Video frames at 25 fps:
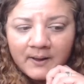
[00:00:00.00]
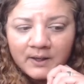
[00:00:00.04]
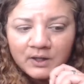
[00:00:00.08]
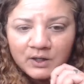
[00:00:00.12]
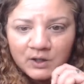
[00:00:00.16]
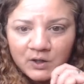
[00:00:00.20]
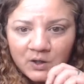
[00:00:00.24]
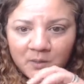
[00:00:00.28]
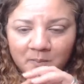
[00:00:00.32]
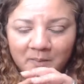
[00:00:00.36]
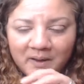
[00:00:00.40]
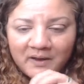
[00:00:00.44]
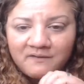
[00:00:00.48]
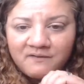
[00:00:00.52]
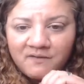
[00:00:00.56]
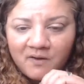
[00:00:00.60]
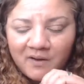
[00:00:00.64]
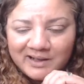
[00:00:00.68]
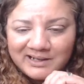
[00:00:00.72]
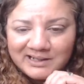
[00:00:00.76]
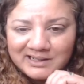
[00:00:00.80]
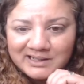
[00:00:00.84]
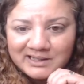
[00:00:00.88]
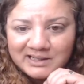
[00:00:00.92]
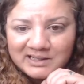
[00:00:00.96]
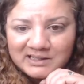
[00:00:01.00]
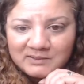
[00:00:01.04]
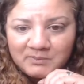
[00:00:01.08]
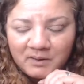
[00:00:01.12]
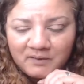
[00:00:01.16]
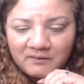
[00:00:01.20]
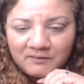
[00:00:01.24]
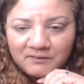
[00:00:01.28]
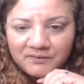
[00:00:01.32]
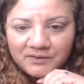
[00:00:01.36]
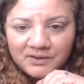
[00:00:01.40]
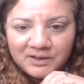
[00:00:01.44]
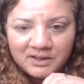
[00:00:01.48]
You may find in this
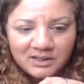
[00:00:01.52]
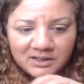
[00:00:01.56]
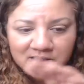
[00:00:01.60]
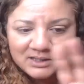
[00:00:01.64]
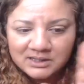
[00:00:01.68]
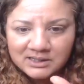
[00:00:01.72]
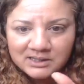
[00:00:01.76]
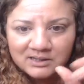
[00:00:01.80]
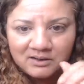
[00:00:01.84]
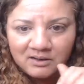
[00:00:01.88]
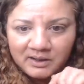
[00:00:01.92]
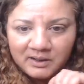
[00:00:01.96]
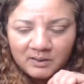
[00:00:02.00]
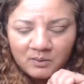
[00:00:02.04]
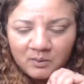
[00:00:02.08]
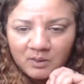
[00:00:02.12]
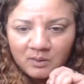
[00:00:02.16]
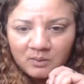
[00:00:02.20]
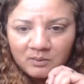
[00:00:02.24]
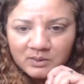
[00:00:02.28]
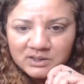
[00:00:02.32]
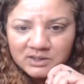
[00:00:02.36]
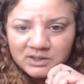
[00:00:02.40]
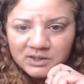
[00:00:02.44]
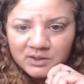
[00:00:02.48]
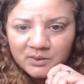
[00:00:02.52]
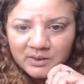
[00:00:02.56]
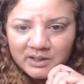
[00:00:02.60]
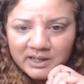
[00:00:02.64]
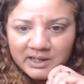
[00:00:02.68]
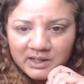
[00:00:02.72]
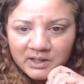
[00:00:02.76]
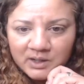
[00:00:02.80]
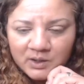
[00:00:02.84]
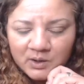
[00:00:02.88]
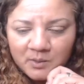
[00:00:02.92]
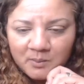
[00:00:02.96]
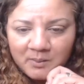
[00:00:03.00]
month you just like, well, it's new
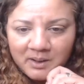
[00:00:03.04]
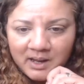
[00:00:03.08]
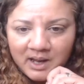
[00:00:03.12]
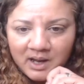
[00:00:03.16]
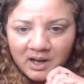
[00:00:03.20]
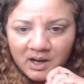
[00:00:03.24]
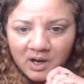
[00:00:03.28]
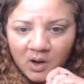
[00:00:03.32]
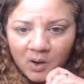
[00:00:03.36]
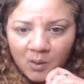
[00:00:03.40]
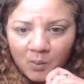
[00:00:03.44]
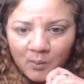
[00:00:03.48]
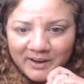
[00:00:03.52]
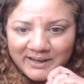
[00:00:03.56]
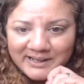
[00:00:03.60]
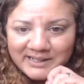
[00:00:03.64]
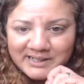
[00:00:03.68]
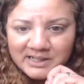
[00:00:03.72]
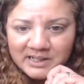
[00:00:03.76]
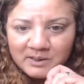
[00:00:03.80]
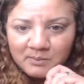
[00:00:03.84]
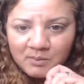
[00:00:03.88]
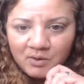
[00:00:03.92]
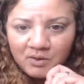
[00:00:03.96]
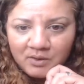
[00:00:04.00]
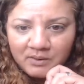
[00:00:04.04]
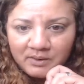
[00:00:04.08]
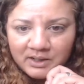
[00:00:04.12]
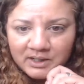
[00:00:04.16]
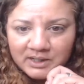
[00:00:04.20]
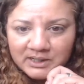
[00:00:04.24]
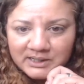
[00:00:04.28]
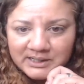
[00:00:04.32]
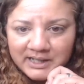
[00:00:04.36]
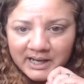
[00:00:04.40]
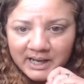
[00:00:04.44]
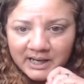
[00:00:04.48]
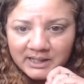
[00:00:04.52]
year, new me, I can't wait anymore, I'm going
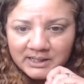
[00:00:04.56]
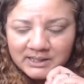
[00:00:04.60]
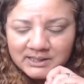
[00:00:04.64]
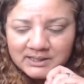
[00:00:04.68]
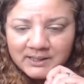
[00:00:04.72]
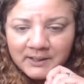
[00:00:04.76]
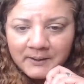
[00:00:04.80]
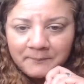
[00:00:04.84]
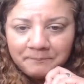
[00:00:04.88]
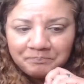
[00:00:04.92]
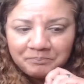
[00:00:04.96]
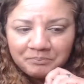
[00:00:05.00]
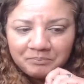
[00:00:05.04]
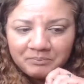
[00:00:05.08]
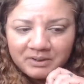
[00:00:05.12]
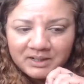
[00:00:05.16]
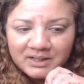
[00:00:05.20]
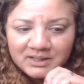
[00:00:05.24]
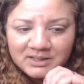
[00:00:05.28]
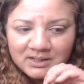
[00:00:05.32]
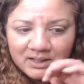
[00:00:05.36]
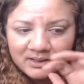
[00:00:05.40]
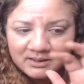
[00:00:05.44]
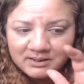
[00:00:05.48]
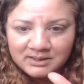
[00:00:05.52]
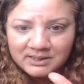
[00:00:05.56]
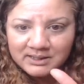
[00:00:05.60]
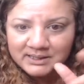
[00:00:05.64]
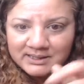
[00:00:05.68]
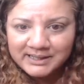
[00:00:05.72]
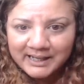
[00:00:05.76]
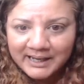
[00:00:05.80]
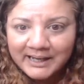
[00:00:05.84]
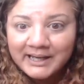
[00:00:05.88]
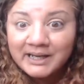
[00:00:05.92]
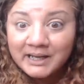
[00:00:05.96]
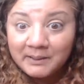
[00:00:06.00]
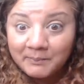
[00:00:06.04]
to date, because I've just
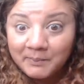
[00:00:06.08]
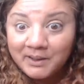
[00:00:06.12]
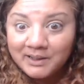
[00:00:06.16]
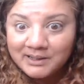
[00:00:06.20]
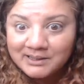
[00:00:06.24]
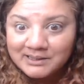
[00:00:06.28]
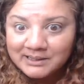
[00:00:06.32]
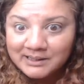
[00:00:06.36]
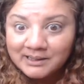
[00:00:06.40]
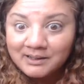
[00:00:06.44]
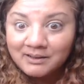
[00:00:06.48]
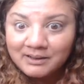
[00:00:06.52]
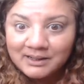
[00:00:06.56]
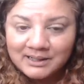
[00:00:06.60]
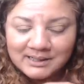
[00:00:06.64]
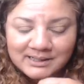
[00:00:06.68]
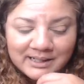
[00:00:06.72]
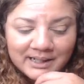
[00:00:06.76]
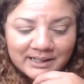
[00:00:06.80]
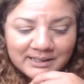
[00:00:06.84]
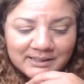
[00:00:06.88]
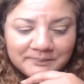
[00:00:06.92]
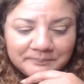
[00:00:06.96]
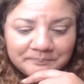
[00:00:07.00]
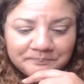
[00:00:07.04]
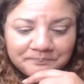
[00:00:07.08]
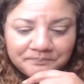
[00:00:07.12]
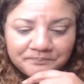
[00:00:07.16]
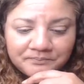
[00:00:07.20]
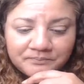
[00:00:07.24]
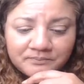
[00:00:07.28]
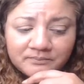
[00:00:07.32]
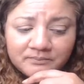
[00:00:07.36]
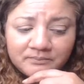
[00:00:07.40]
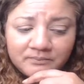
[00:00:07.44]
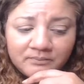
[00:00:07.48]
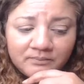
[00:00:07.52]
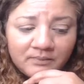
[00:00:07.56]
taken it personally. Like I said,
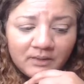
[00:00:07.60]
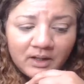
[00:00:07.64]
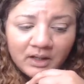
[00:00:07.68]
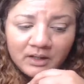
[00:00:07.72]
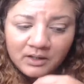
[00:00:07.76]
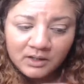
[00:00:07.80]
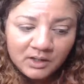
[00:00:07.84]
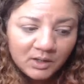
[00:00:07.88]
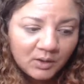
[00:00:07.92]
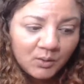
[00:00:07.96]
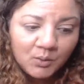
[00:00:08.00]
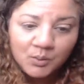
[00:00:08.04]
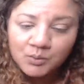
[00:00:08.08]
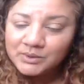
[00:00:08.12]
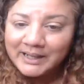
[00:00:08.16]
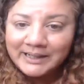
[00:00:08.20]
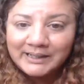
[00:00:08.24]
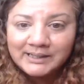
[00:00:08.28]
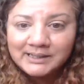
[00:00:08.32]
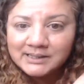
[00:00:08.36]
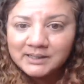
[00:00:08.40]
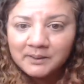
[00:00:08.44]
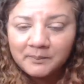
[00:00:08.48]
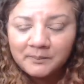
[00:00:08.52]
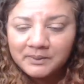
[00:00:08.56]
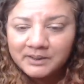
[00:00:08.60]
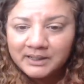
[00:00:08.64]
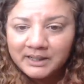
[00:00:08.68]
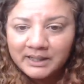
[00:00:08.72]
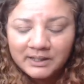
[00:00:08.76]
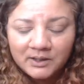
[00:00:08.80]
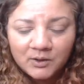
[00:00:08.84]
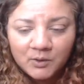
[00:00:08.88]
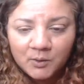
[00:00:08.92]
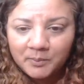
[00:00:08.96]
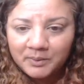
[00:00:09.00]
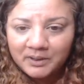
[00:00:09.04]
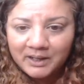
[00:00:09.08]
you'll date somebody
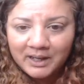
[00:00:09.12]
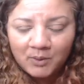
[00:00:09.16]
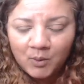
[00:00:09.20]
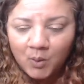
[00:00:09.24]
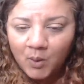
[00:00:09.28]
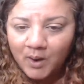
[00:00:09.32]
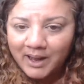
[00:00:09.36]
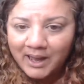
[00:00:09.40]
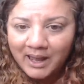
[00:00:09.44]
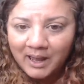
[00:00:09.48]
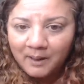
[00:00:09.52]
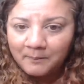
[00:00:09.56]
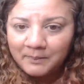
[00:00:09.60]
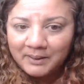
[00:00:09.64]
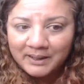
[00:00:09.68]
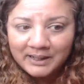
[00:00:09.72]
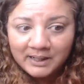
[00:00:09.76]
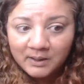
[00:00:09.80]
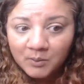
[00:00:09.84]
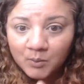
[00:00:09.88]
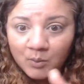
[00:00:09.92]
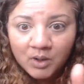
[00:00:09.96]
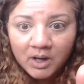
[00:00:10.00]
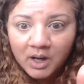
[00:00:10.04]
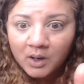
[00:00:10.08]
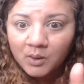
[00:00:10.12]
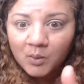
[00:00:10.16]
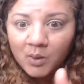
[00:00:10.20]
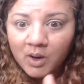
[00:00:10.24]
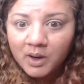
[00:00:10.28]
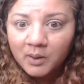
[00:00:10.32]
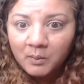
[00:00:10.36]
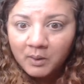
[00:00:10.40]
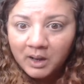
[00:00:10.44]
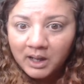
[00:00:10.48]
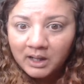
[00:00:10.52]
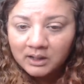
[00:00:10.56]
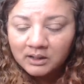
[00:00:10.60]
and you'll be quite happy and it will go
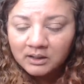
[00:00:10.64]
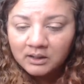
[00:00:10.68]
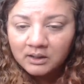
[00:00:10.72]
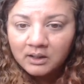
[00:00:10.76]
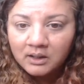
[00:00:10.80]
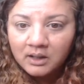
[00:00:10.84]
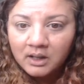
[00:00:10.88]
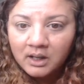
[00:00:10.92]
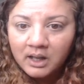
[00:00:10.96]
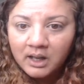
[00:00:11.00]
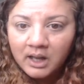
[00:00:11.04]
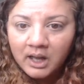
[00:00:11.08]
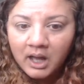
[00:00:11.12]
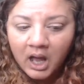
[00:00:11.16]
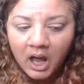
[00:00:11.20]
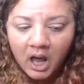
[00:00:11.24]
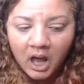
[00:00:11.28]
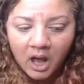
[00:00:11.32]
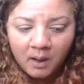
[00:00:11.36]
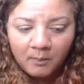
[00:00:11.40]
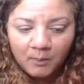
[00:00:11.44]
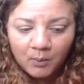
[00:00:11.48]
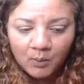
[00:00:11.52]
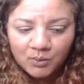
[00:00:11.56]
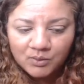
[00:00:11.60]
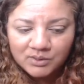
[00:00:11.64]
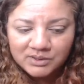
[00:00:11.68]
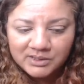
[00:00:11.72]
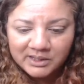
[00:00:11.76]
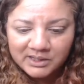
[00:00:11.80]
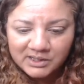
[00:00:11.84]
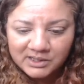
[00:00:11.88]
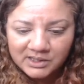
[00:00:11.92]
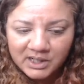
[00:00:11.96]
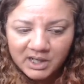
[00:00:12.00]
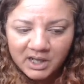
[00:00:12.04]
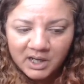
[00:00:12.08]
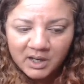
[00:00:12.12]
quite well also
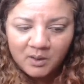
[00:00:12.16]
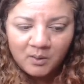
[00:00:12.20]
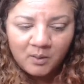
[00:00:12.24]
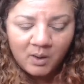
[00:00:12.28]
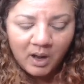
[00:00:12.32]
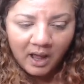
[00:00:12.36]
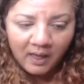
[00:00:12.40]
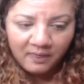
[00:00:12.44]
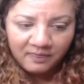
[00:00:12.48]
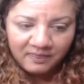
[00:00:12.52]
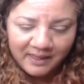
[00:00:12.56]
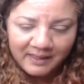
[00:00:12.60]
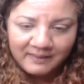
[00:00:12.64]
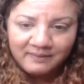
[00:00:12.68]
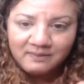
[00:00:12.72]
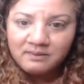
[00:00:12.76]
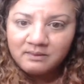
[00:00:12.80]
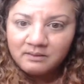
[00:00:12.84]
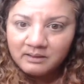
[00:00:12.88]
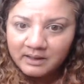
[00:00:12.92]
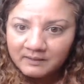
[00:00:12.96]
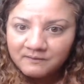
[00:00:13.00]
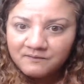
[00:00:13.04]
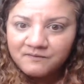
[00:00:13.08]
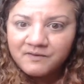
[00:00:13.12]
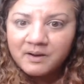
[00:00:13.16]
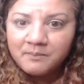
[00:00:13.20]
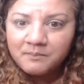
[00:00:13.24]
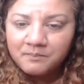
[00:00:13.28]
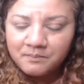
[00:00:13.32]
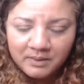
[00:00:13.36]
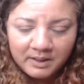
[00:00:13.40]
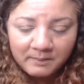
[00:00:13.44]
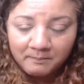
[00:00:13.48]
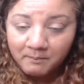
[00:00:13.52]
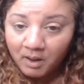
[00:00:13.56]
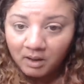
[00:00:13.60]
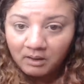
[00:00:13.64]
too, and then
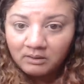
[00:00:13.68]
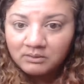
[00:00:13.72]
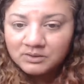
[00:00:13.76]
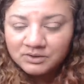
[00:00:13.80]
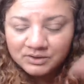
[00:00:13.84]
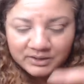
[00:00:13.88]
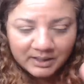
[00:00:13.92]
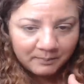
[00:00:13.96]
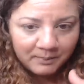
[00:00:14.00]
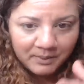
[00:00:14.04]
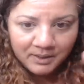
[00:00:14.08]
in March that